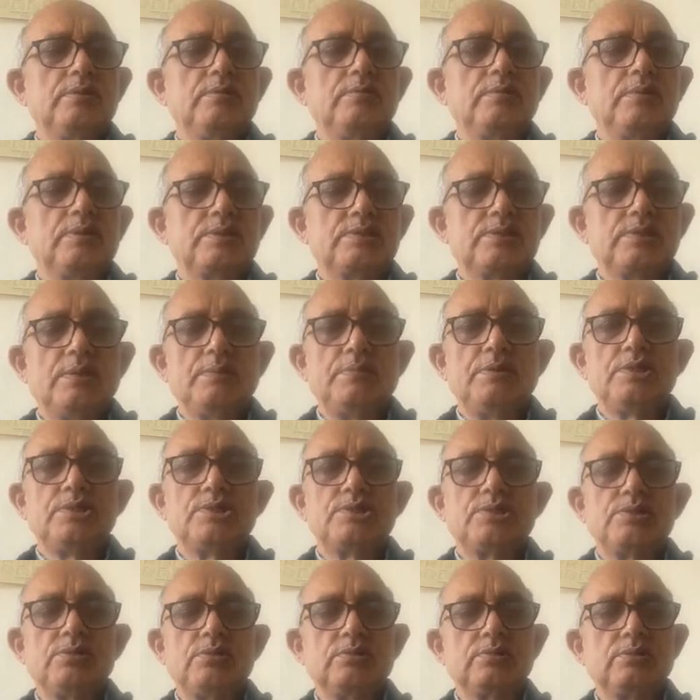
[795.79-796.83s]

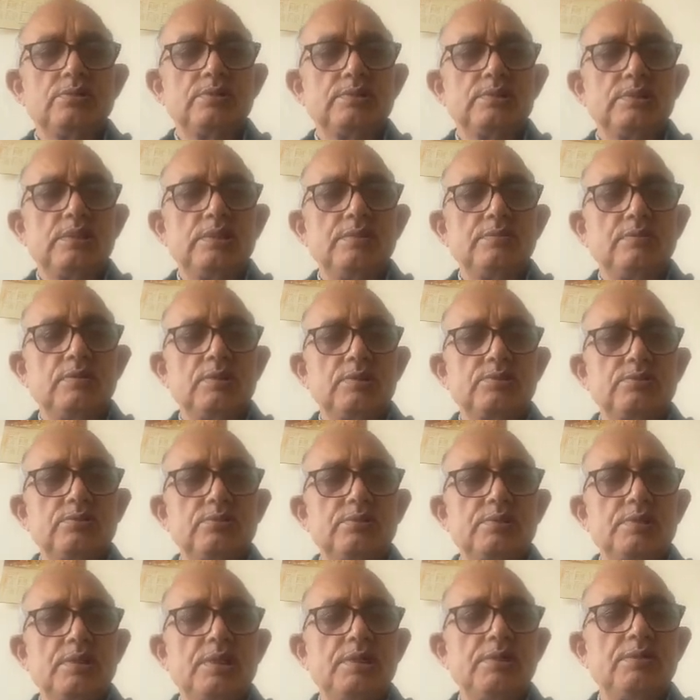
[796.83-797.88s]
established authors have also
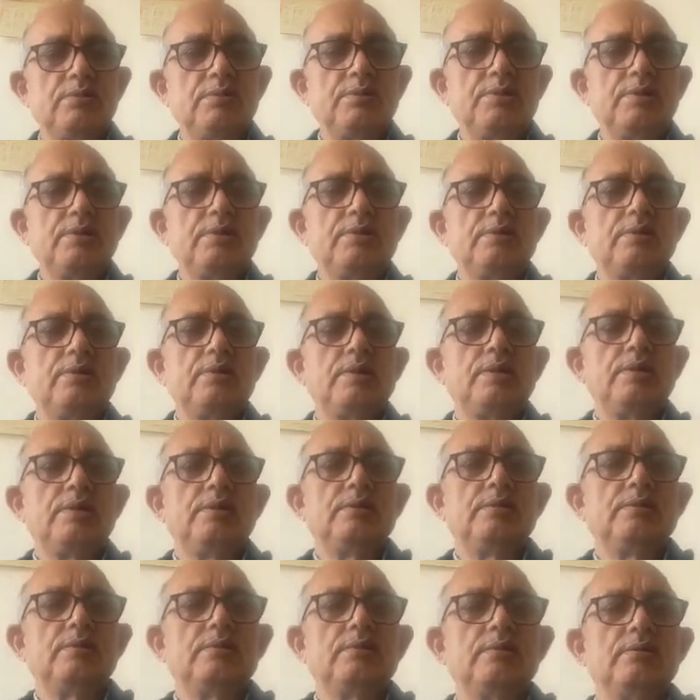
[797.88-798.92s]
tried on it, like
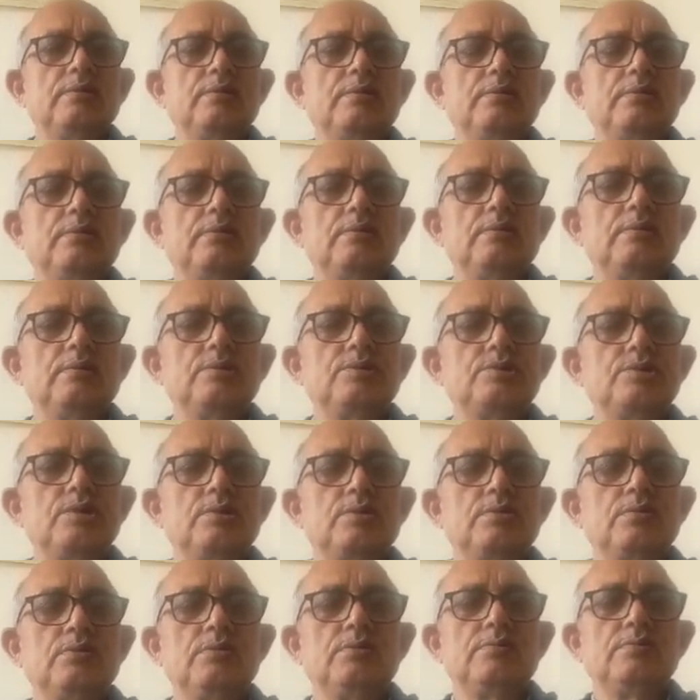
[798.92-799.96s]

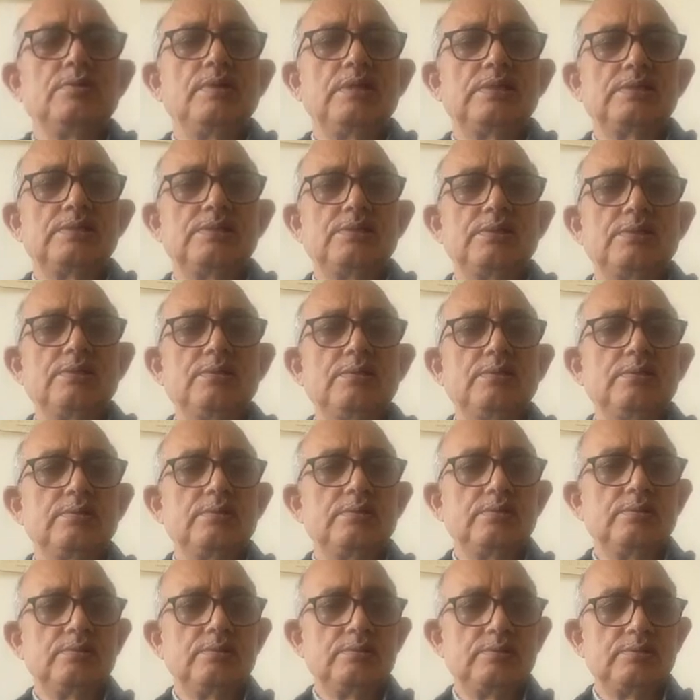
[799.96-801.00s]
Chekhov has done
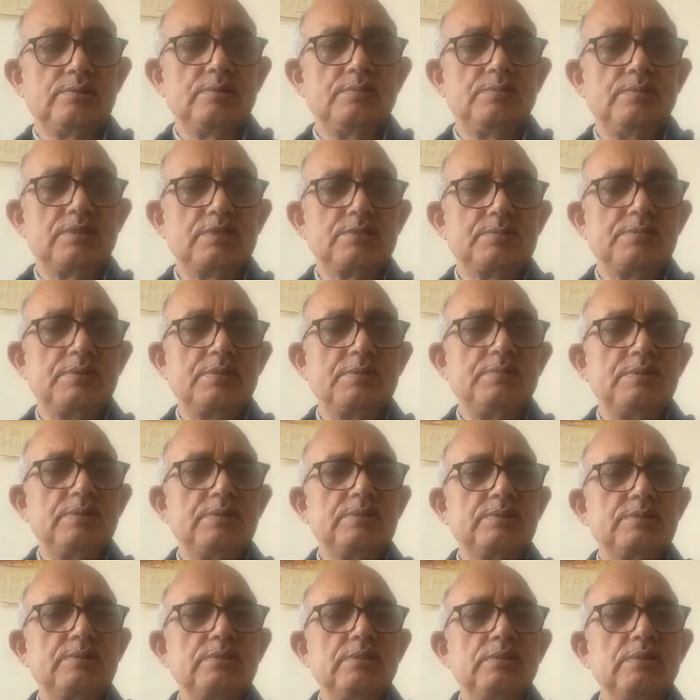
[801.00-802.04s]
some
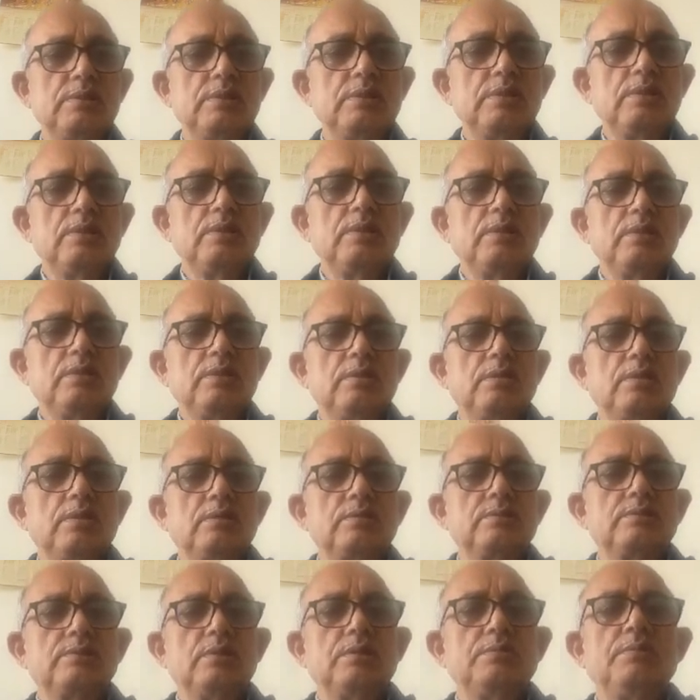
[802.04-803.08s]
experiments.
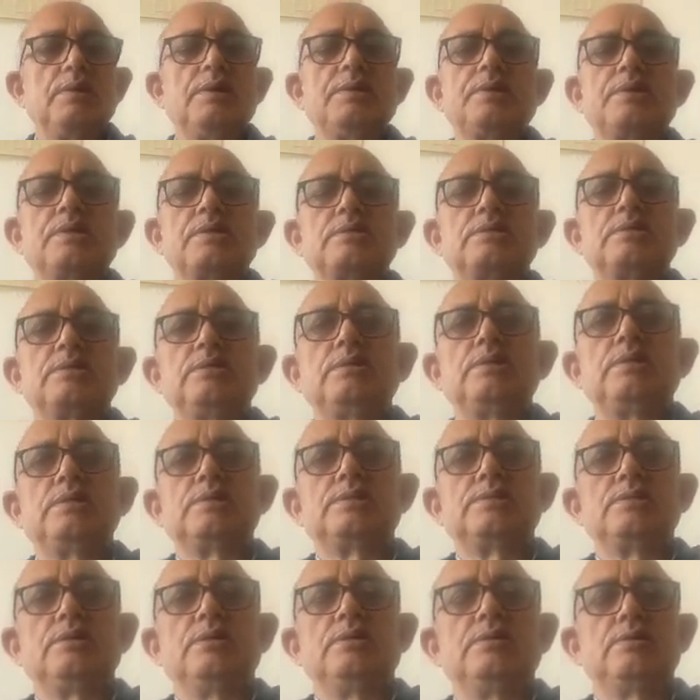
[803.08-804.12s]
Salman Rushdie has
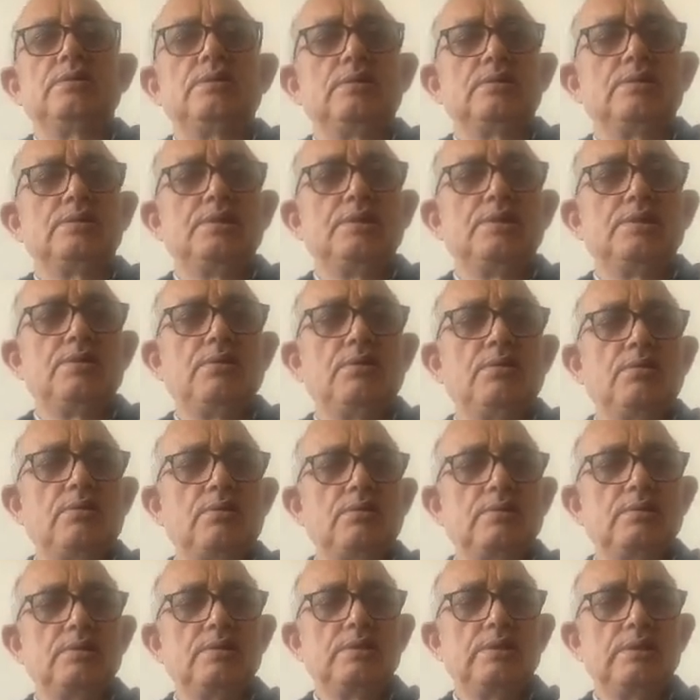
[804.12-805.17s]
done a great
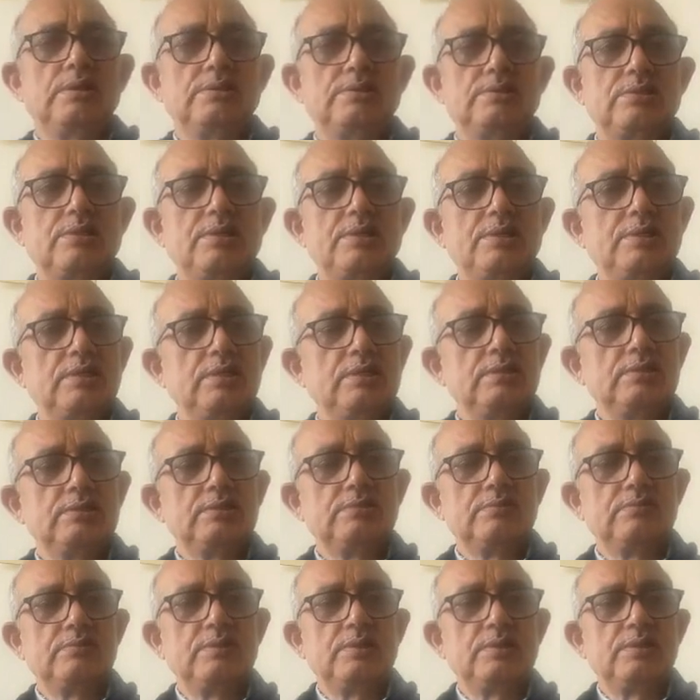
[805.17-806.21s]
lot in his writings,
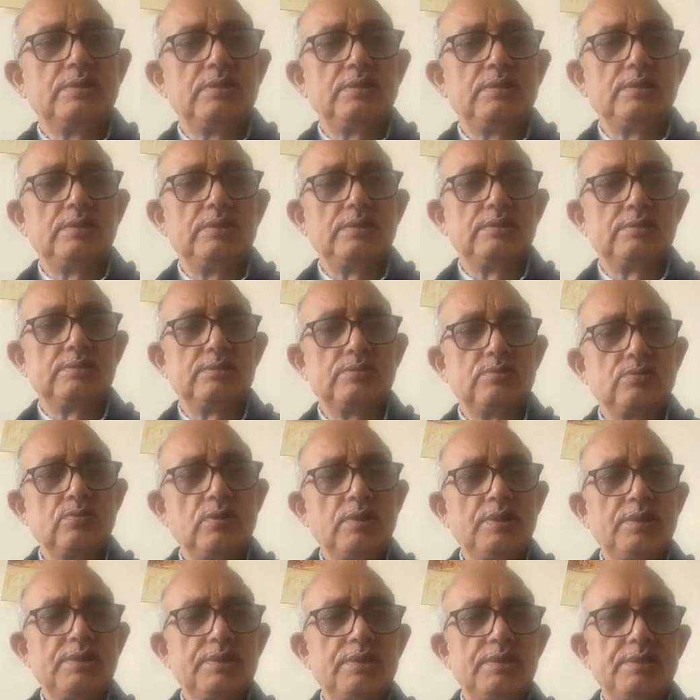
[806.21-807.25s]
where he is
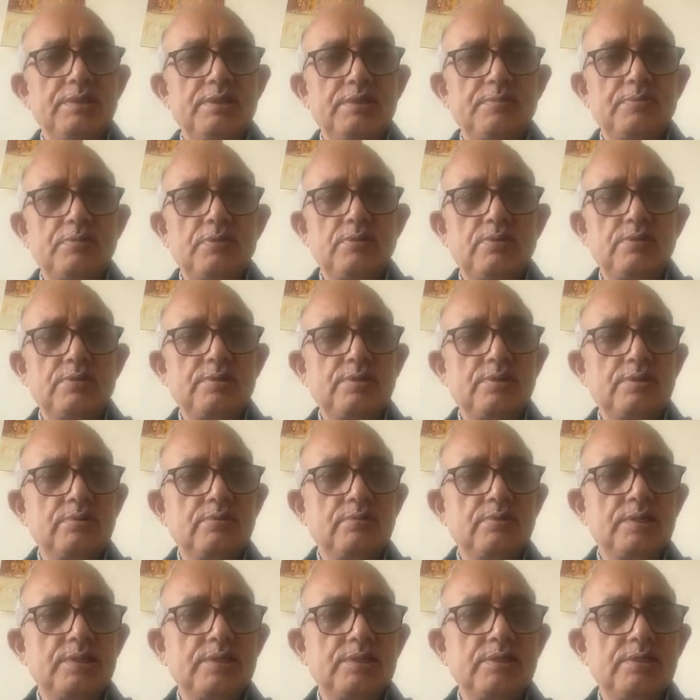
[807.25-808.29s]
quite anti-plot and
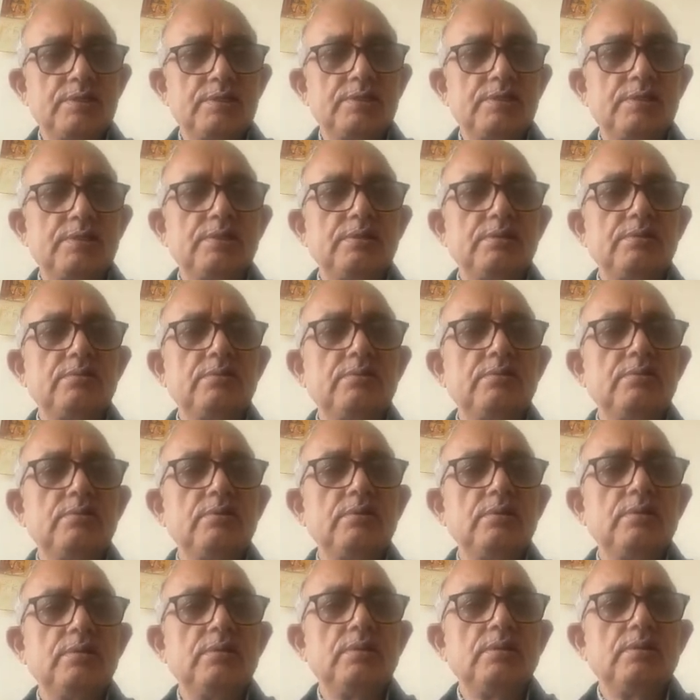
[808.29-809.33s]
quite anti-hero.
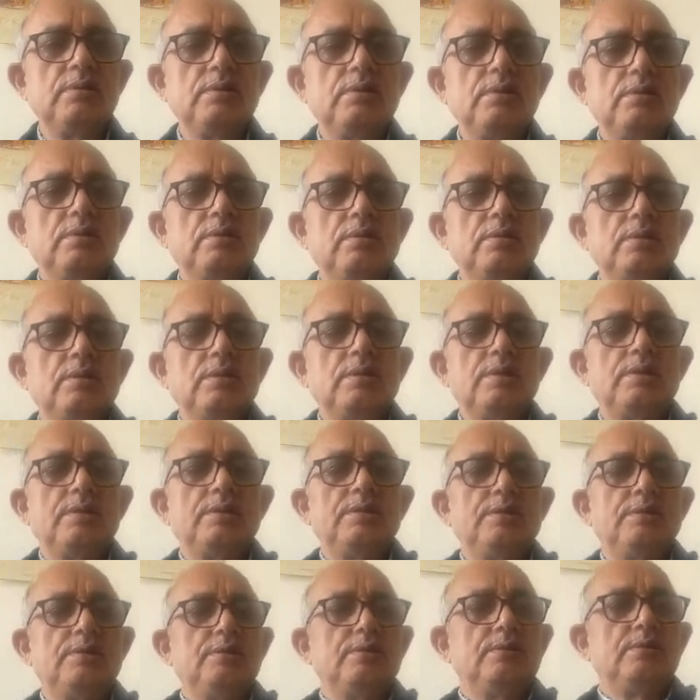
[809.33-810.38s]

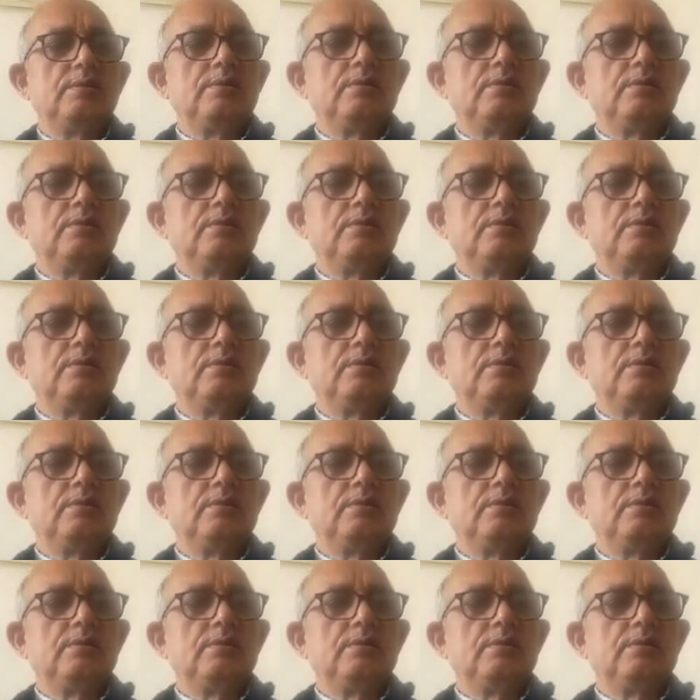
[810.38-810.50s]
And